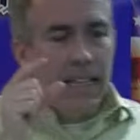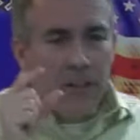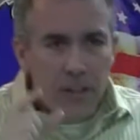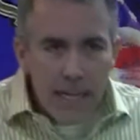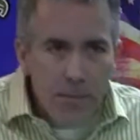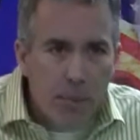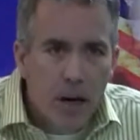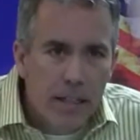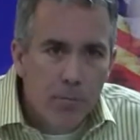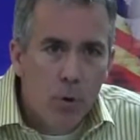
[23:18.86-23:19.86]
The Tea
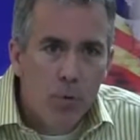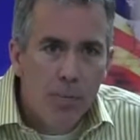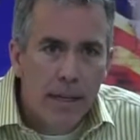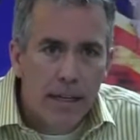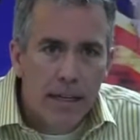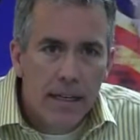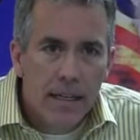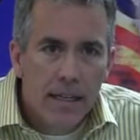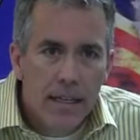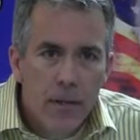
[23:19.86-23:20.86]
Party movement
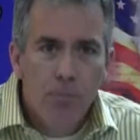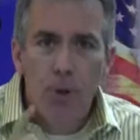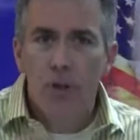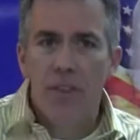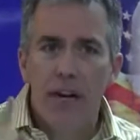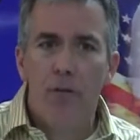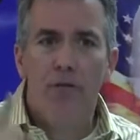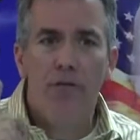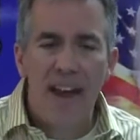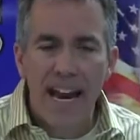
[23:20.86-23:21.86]
put their
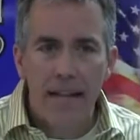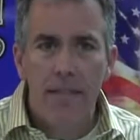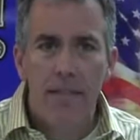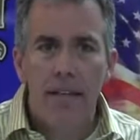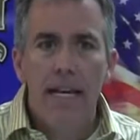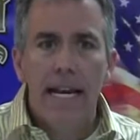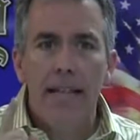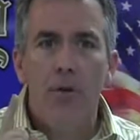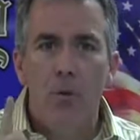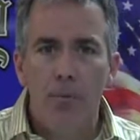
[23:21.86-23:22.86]
faith
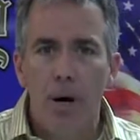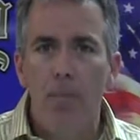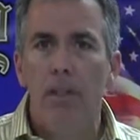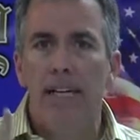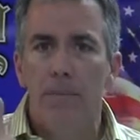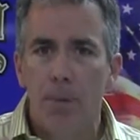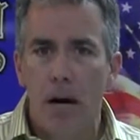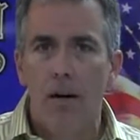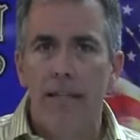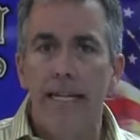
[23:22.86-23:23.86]
in the Republican
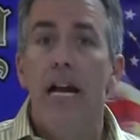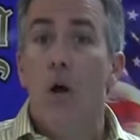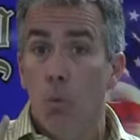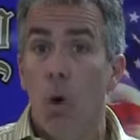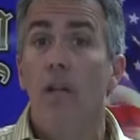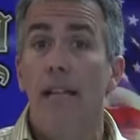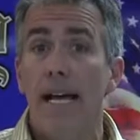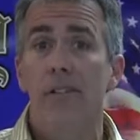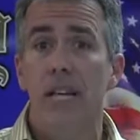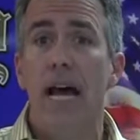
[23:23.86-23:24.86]
Party one
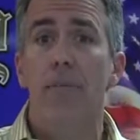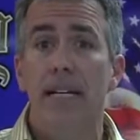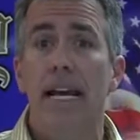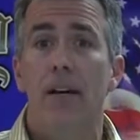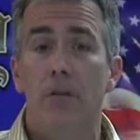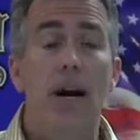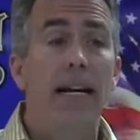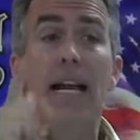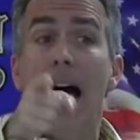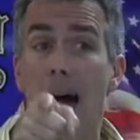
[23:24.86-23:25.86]
last time to get it
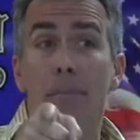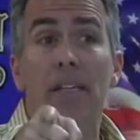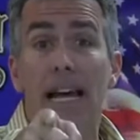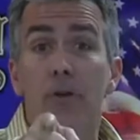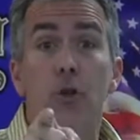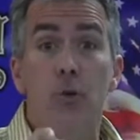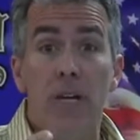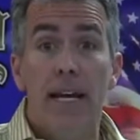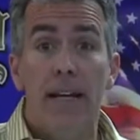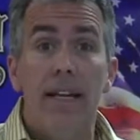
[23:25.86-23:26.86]
right. I'm glad you
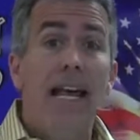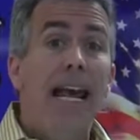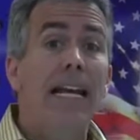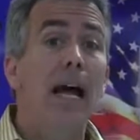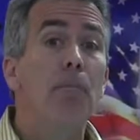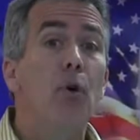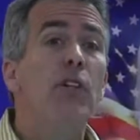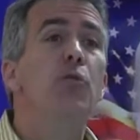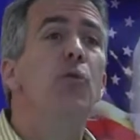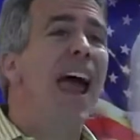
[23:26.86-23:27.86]
did, and I'm
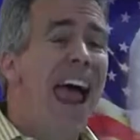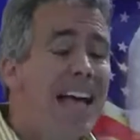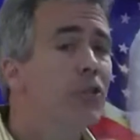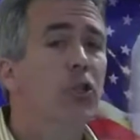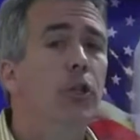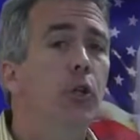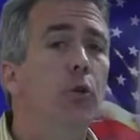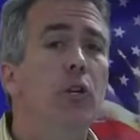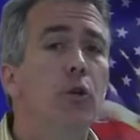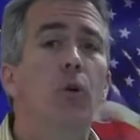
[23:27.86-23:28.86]
going to ask
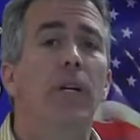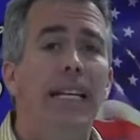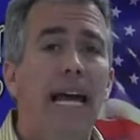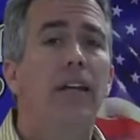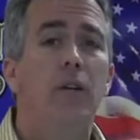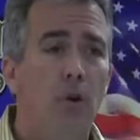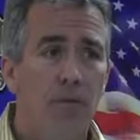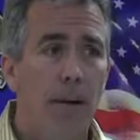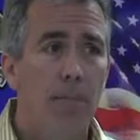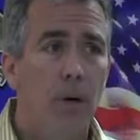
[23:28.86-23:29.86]
you to do it again in
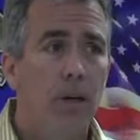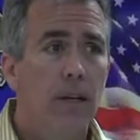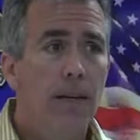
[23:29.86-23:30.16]
November,